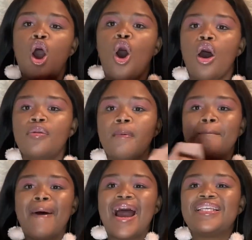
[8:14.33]
on
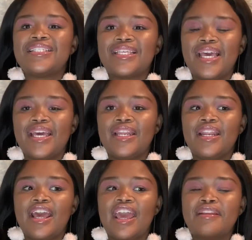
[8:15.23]
my
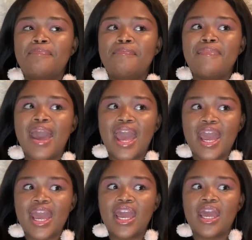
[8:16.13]
skin, it
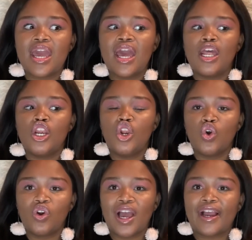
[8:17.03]
may
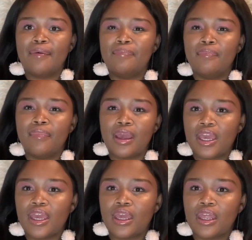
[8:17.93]
look like I
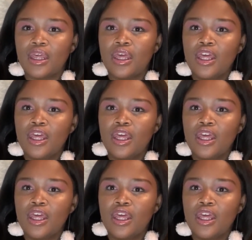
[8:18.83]
may